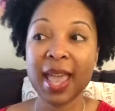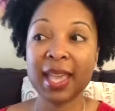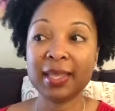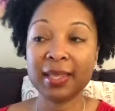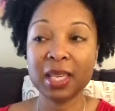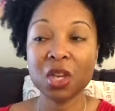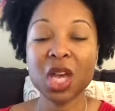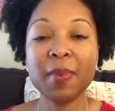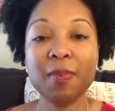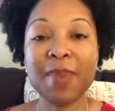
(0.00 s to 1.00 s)
and still
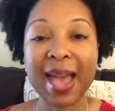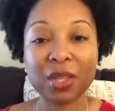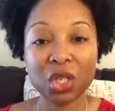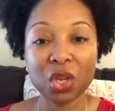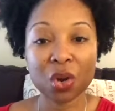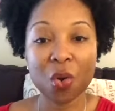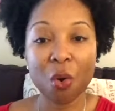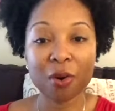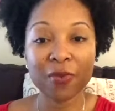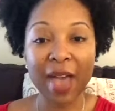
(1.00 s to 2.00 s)
coming back to your
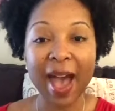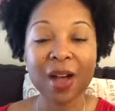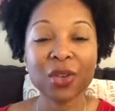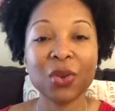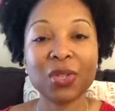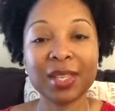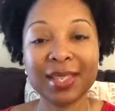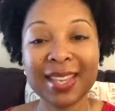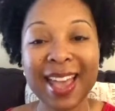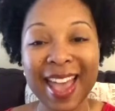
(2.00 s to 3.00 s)
core values and
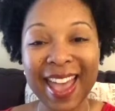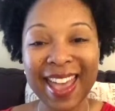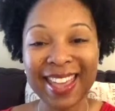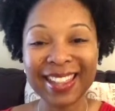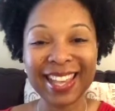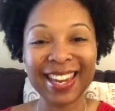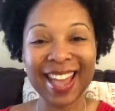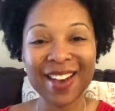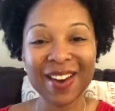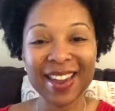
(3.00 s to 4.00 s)
still, hey
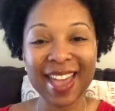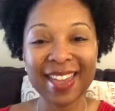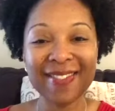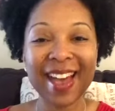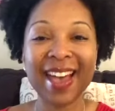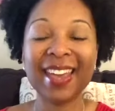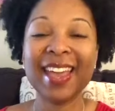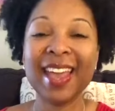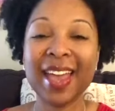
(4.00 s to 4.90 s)
lady, how are you? Hey Vi.